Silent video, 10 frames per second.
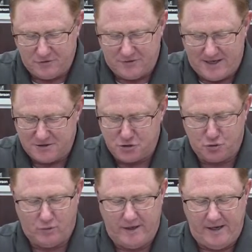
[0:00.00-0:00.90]

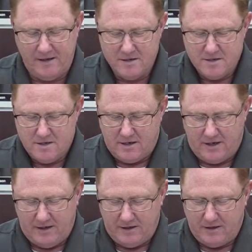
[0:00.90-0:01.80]
2020,
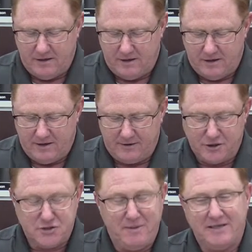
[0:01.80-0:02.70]
and I'm going
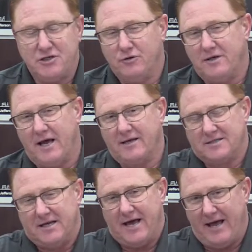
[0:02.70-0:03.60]
to speak to you
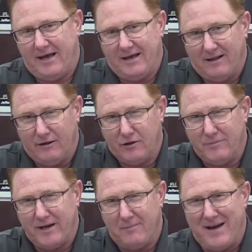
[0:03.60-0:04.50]
today a little
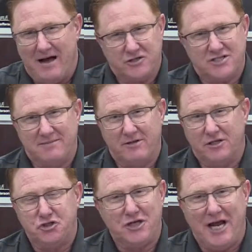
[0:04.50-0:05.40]
bit about some of the
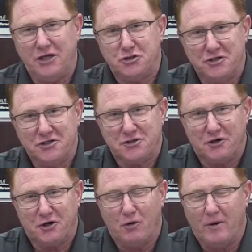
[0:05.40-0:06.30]
changes that
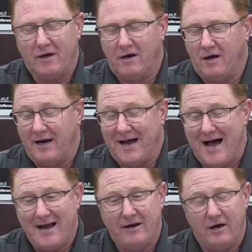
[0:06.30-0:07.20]
are going on. And
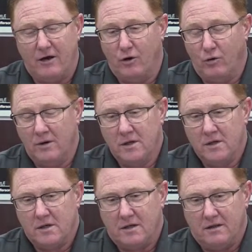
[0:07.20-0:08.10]
I know
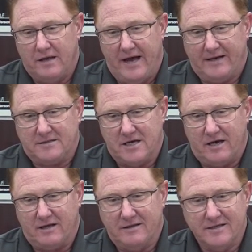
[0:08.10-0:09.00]
that
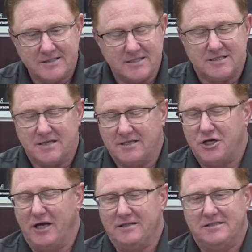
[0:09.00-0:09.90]
this is
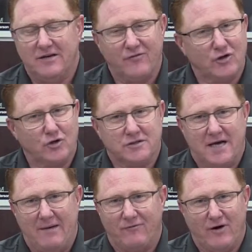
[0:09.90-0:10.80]
such a difficult
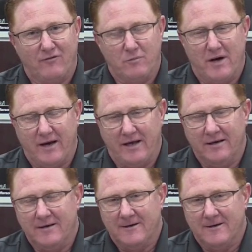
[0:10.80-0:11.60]
time for everybody.